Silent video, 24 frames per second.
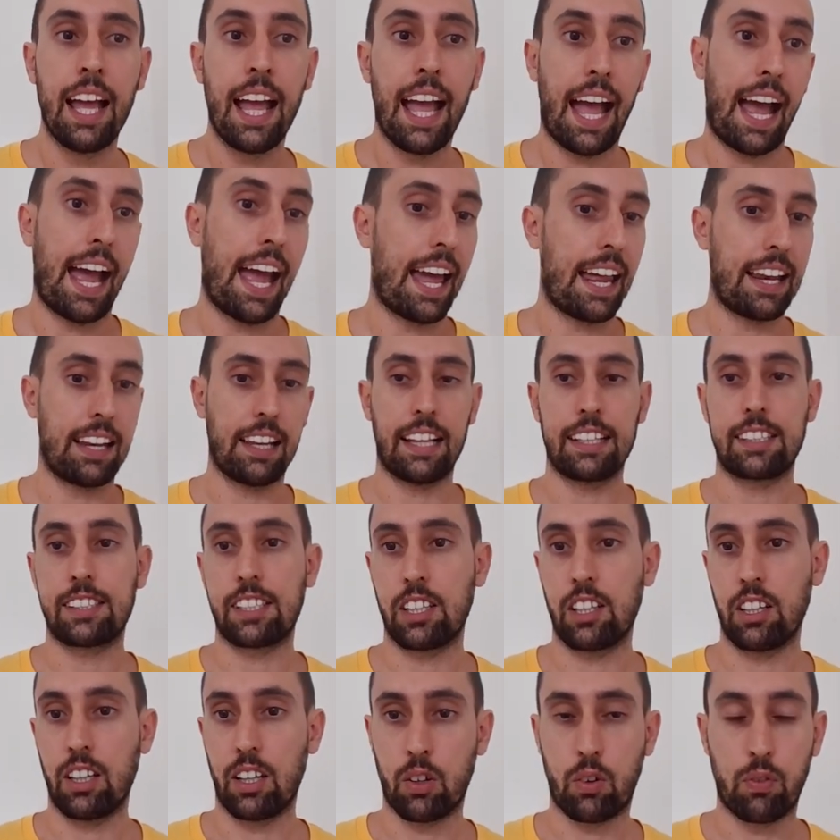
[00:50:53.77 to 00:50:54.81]
And let's
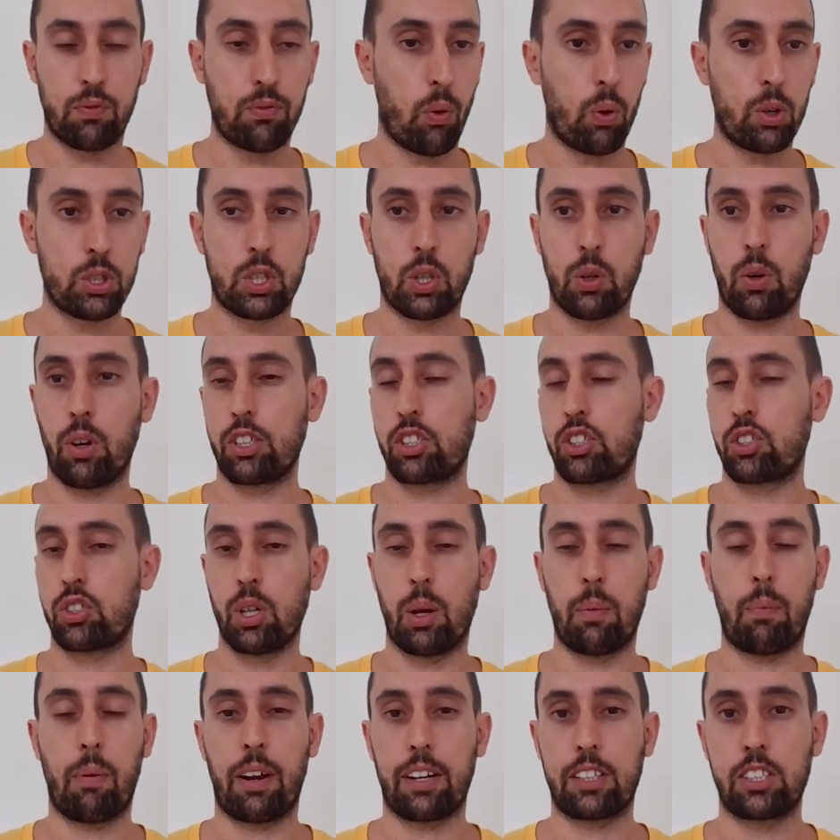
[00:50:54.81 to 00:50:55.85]
look forward to a
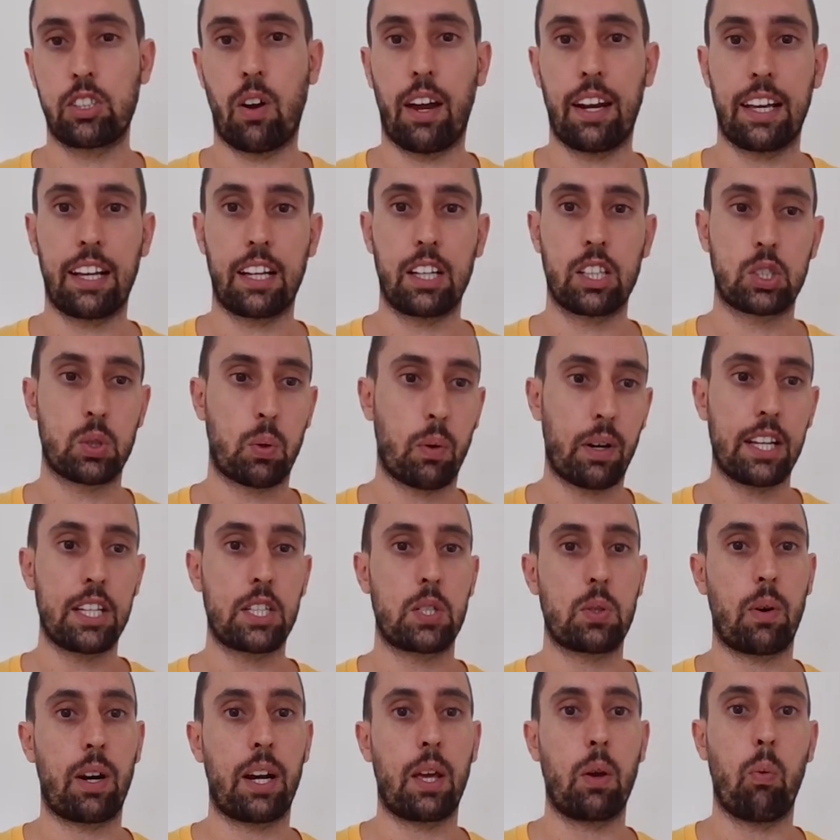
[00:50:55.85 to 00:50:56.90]
super exciting
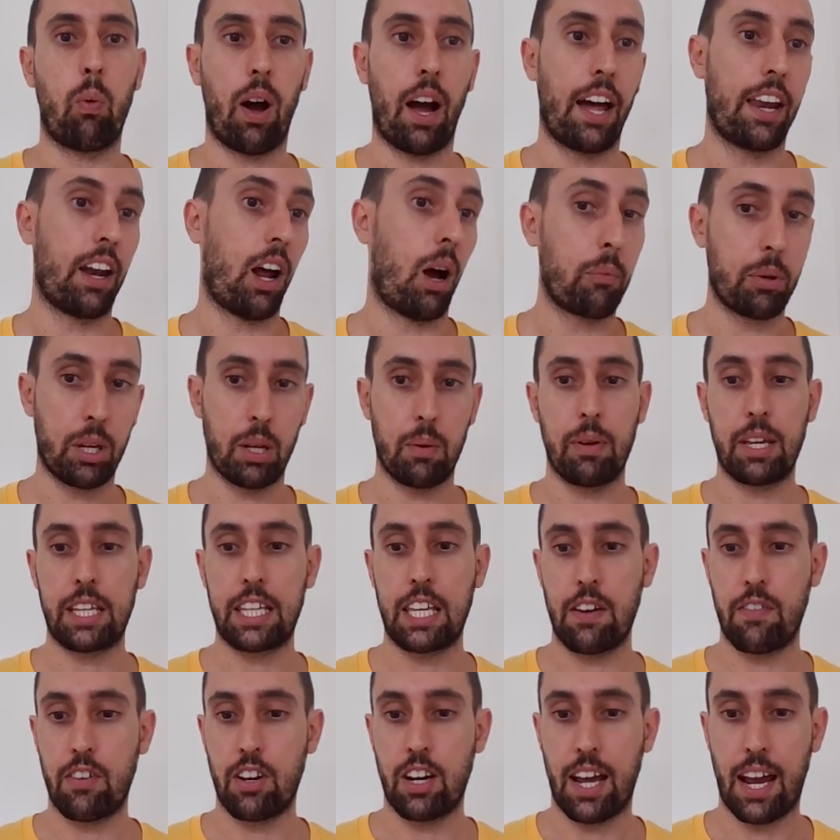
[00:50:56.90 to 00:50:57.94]
2021. I'm going to be
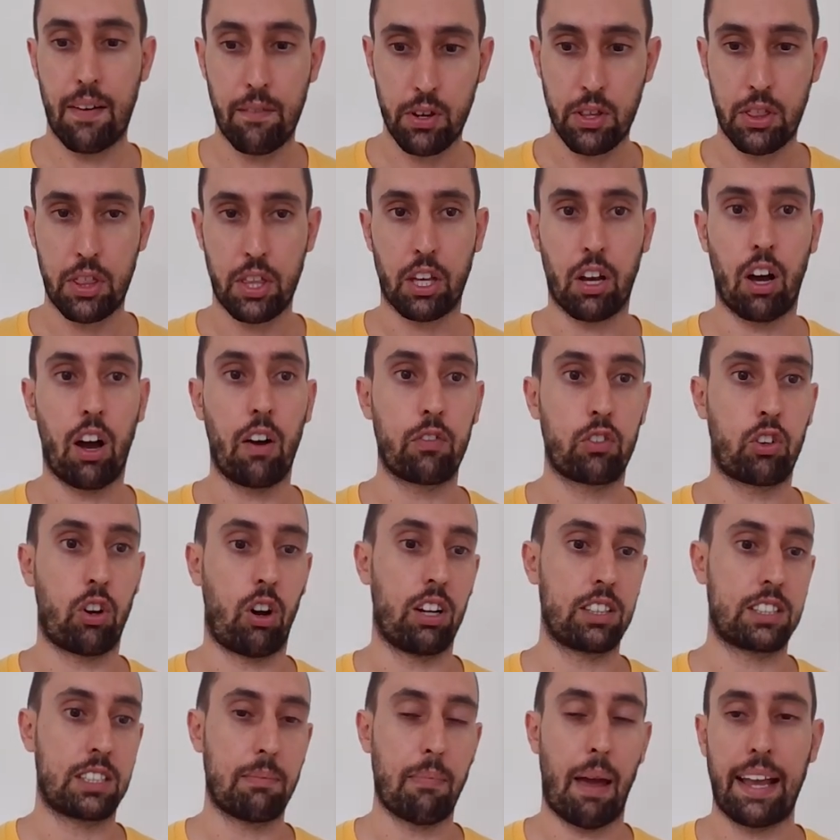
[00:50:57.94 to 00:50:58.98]
giving it everything I've got
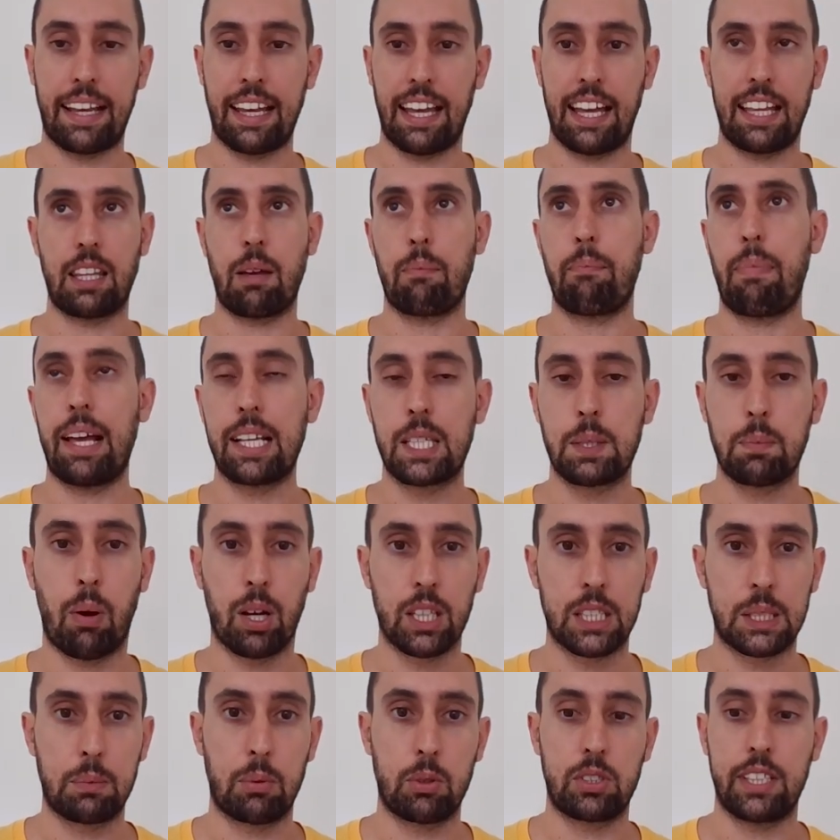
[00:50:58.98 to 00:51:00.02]
to make it the best
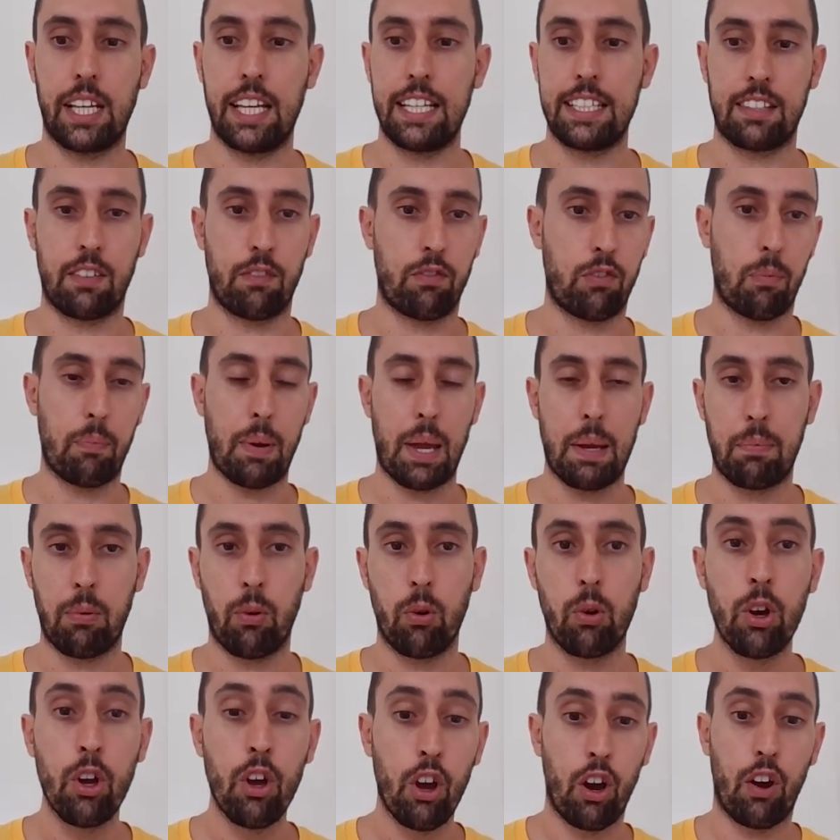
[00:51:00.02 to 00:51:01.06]
possible season for people
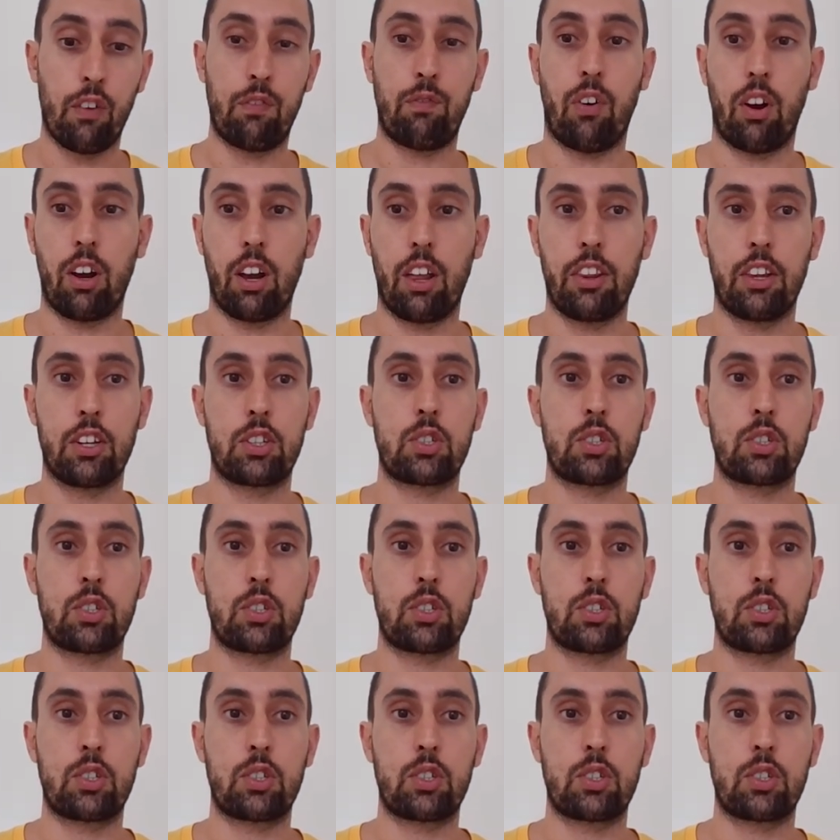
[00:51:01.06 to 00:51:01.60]
who follow the